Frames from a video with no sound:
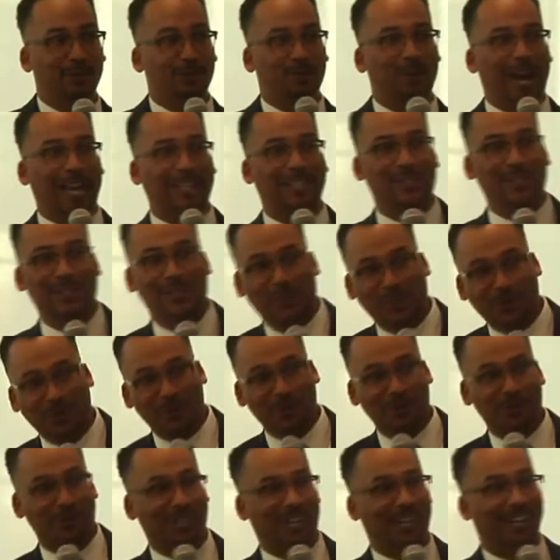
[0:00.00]
few ratchet
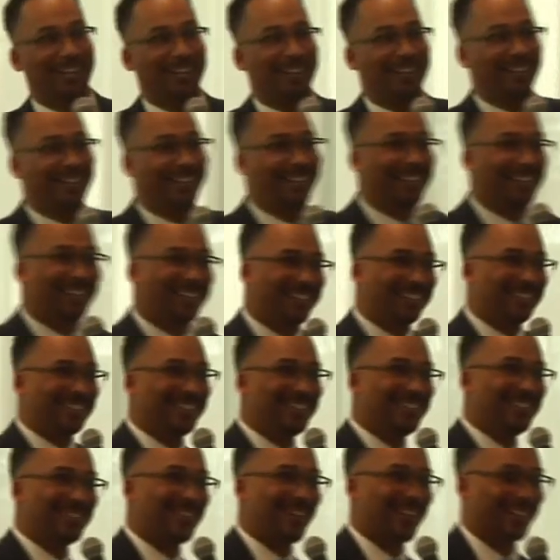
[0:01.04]
shows that I
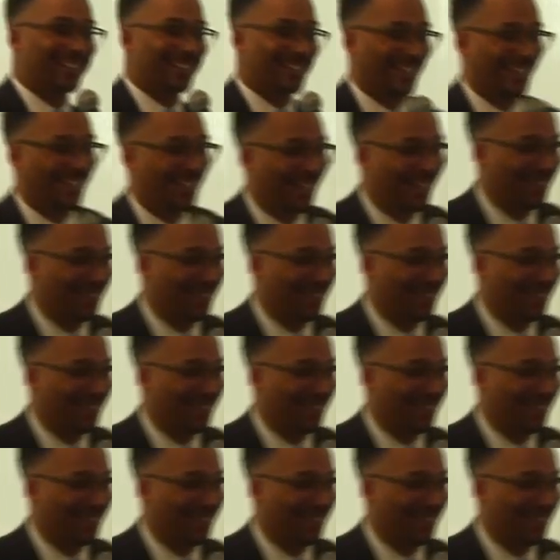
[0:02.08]
just try to check